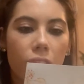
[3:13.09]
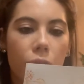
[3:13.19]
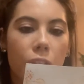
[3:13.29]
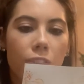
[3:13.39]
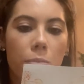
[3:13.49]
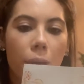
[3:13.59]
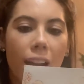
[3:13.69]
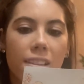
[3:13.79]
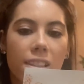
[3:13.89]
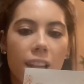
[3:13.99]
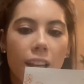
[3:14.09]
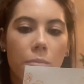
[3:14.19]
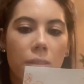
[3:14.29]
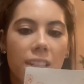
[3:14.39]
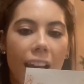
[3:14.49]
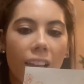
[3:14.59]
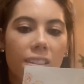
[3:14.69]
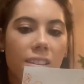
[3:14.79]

We've combined stunning metallics